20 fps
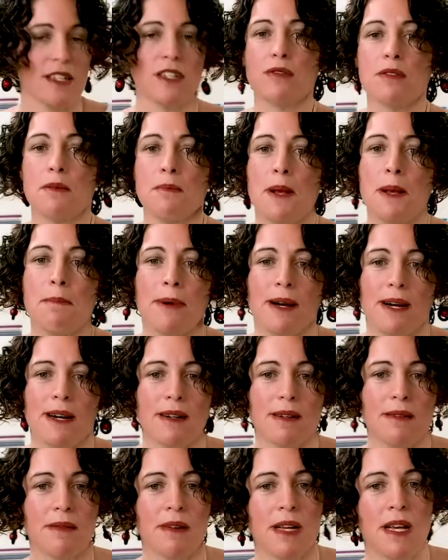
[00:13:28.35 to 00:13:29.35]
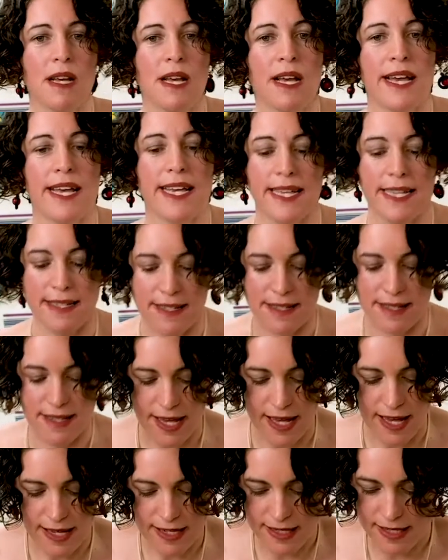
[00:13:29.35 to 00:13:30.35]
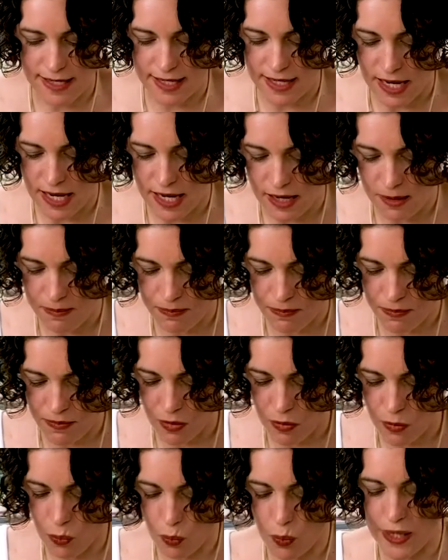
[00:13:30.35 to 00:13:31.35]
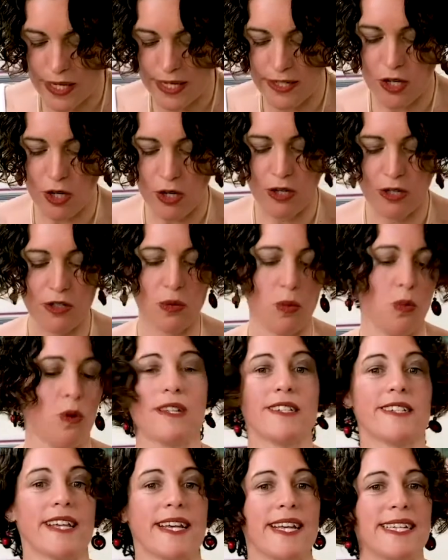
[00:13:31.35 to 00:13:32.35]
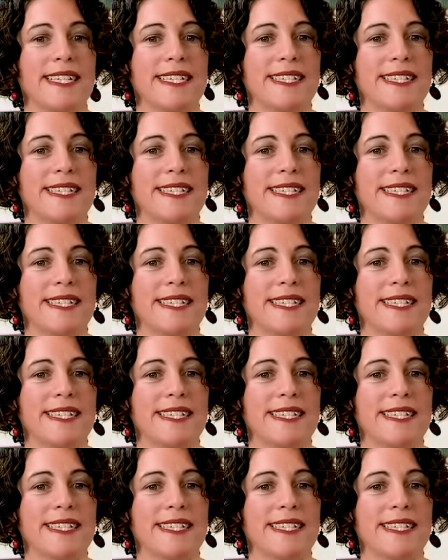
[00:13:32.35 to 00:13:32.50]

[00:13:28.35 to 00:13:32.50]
to remember is that we don't want any